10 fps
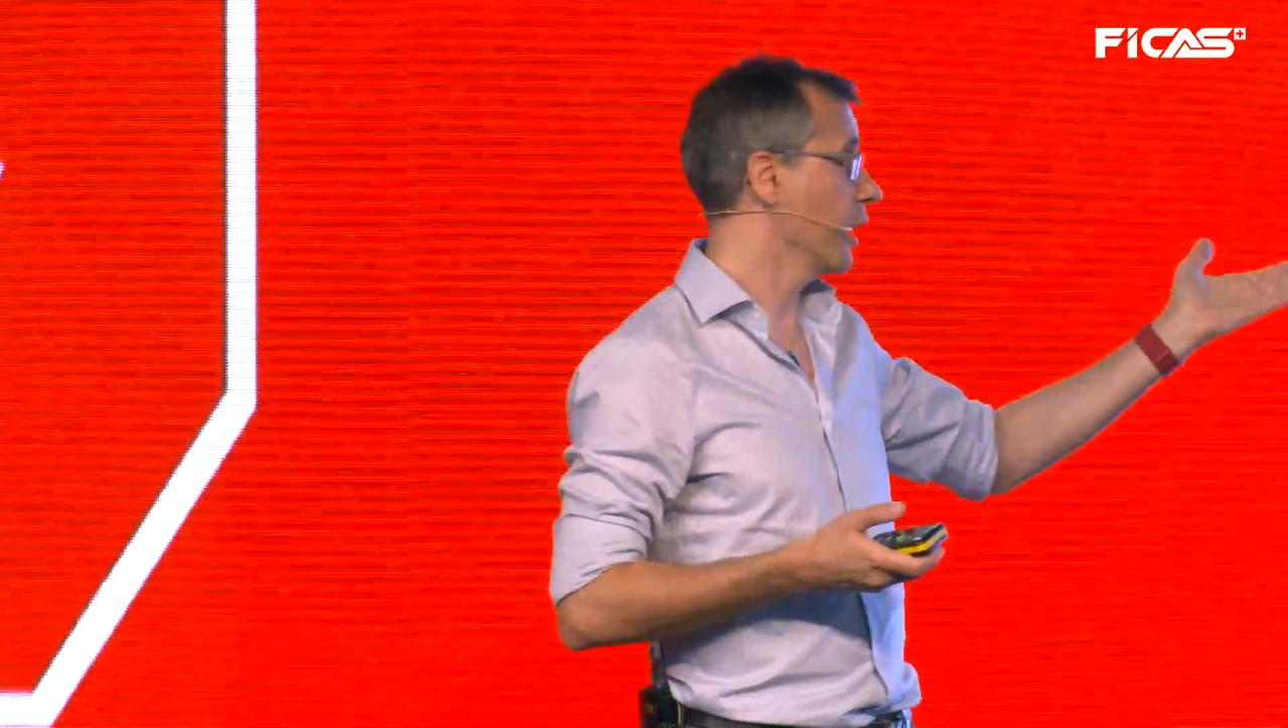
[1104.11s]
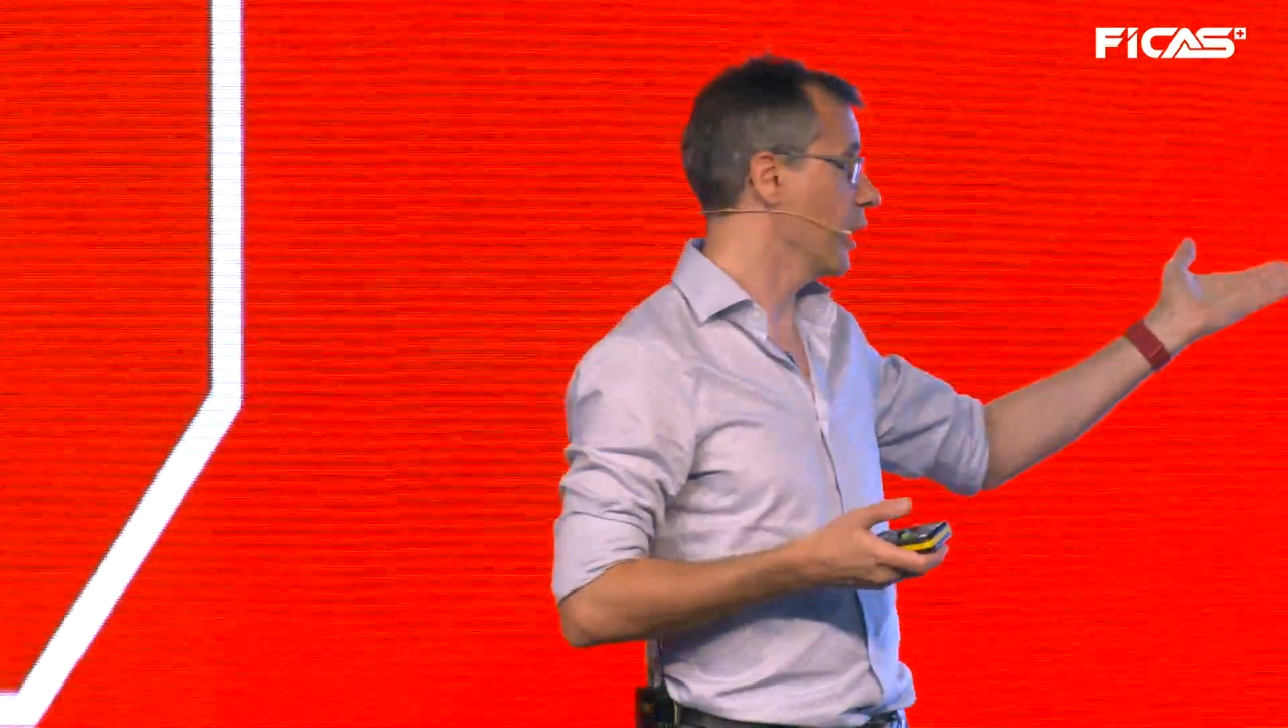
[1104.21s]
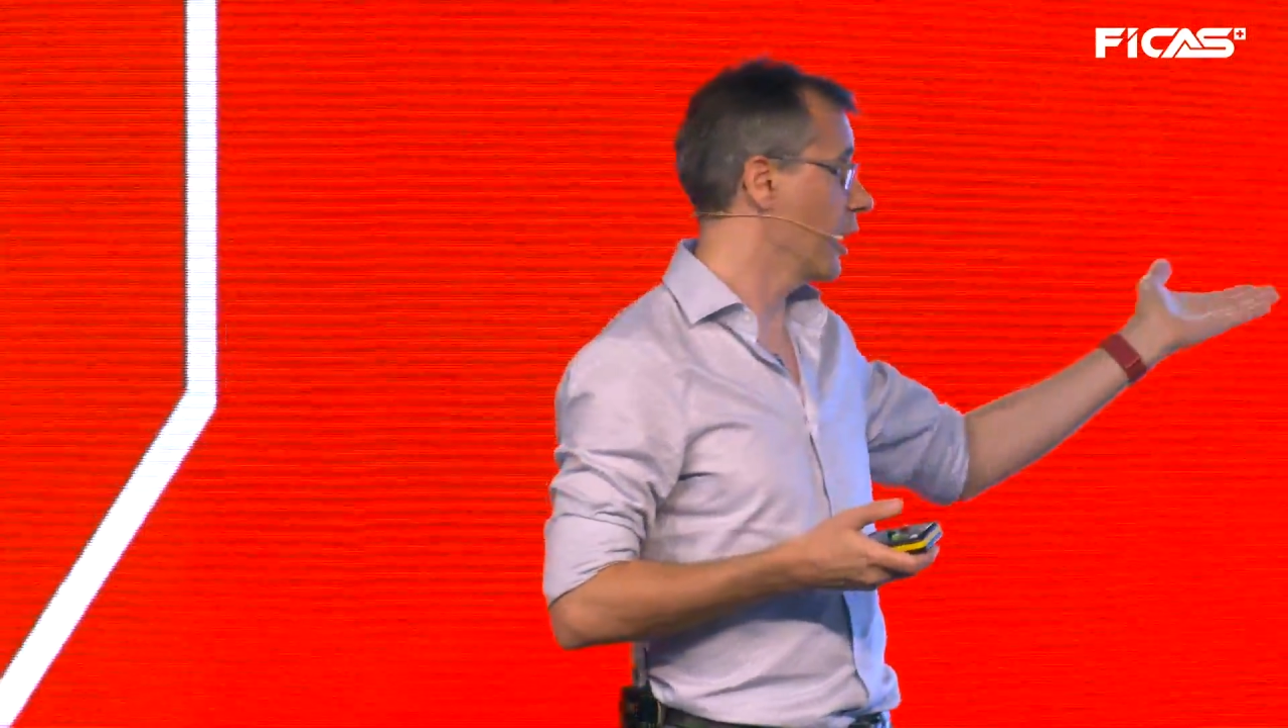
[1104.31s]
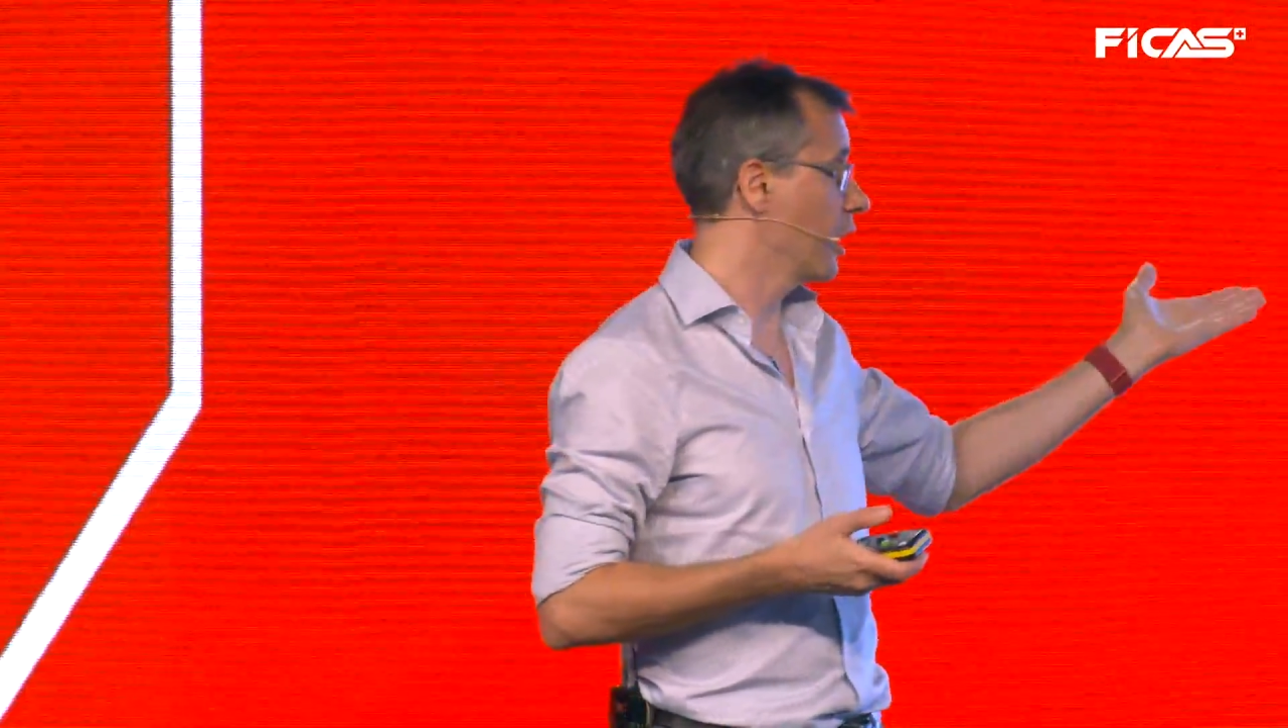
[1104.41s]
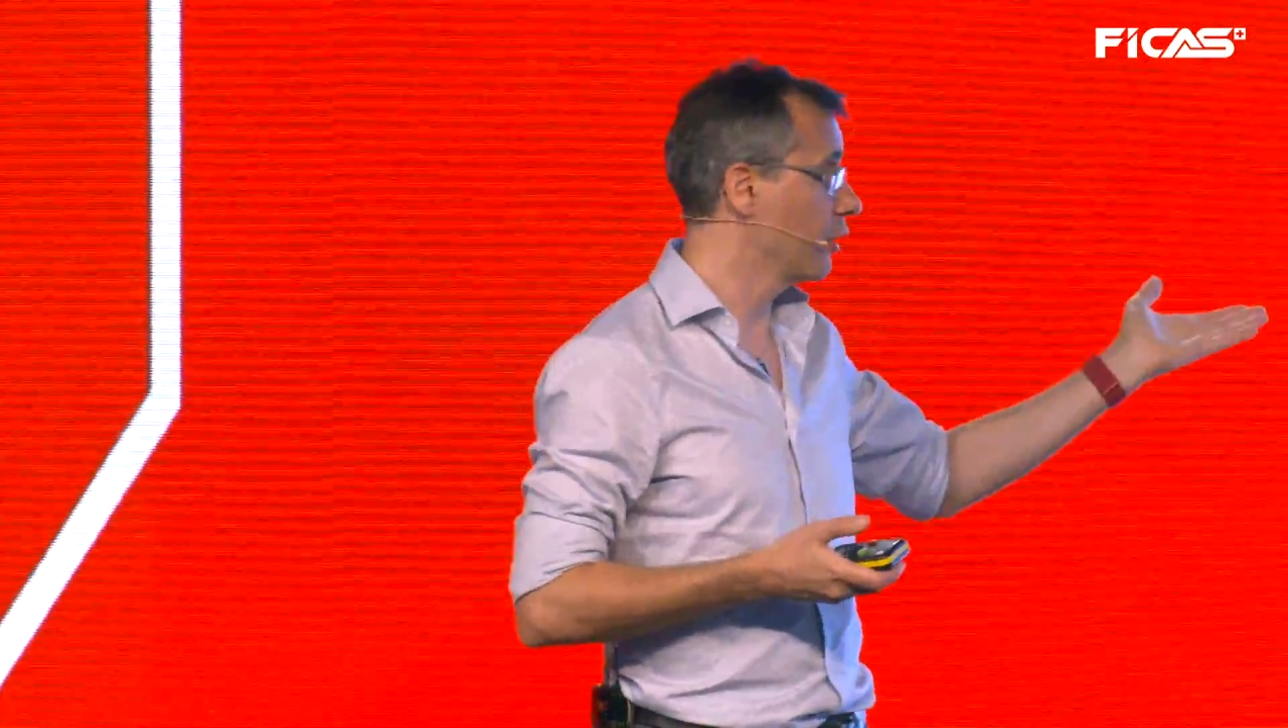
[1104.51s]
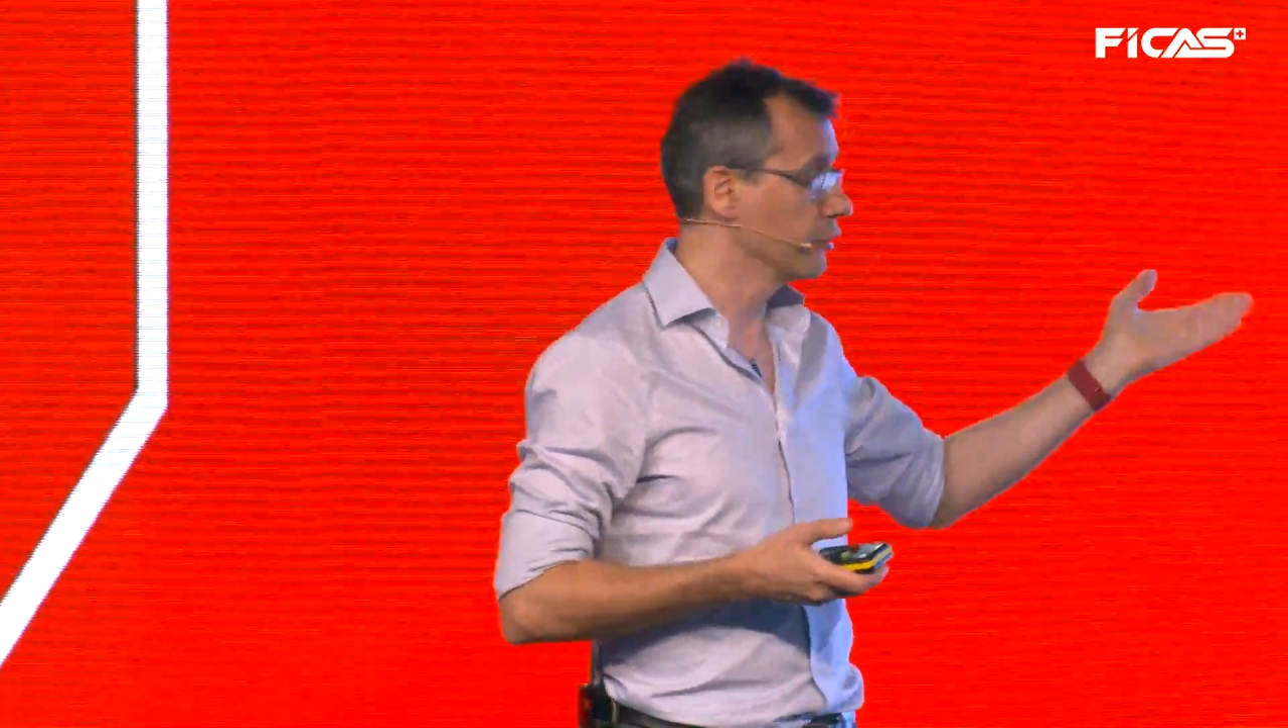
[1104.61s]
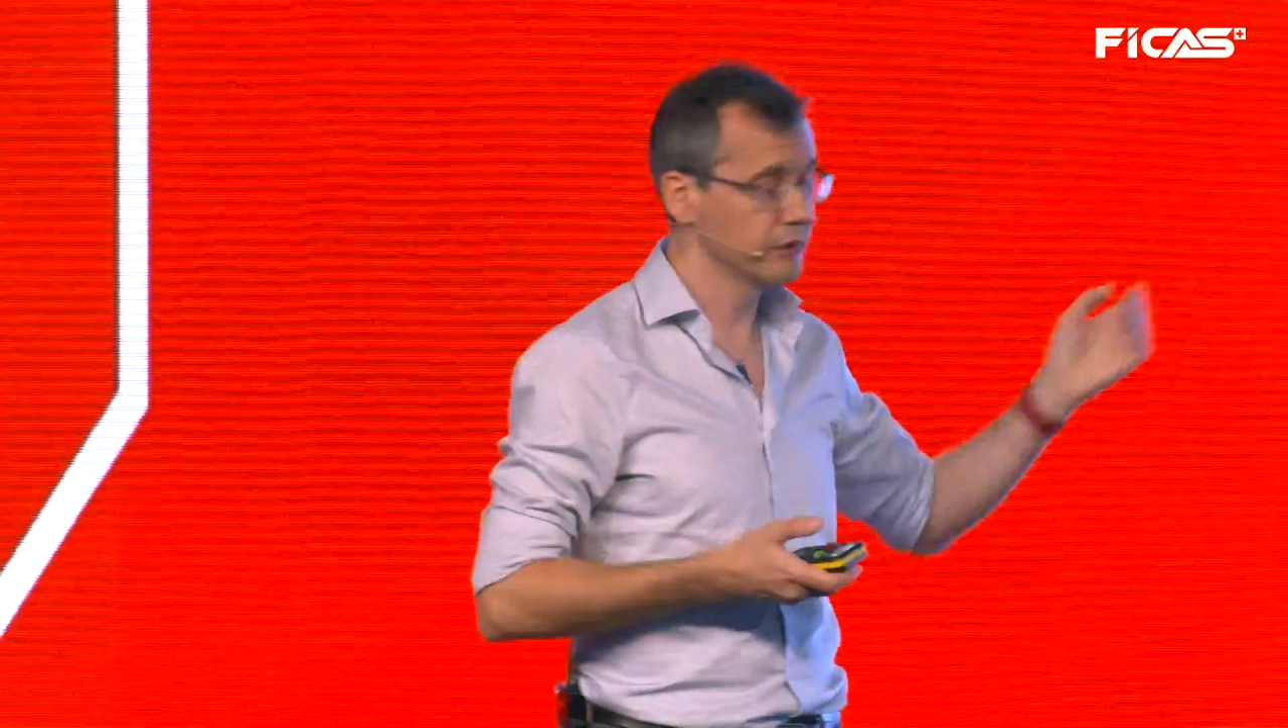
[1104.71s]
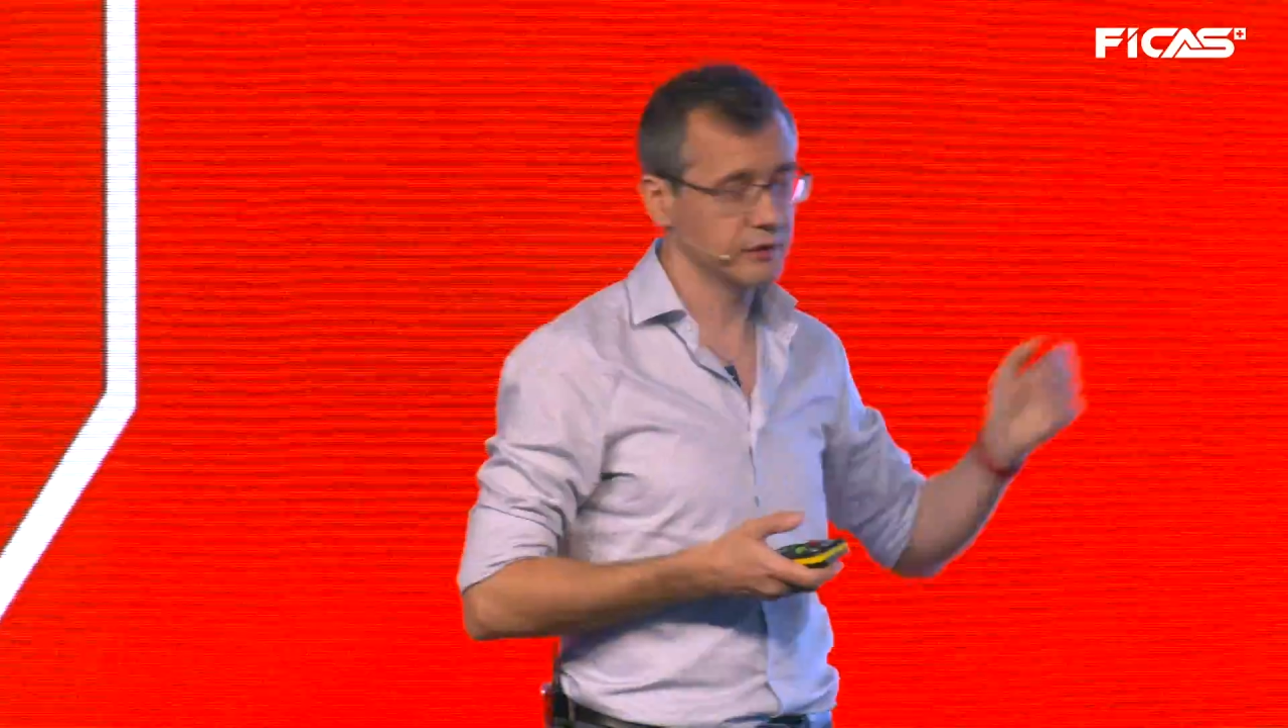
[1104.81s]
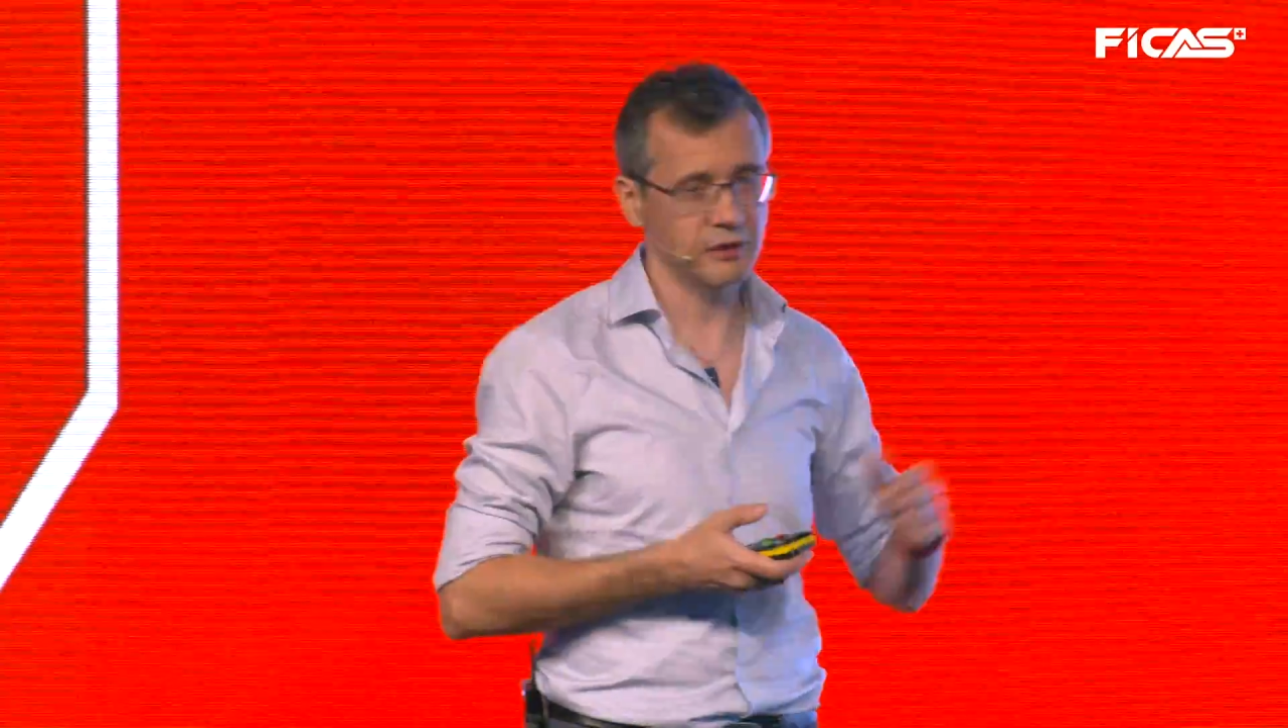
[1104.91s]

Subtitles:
accounts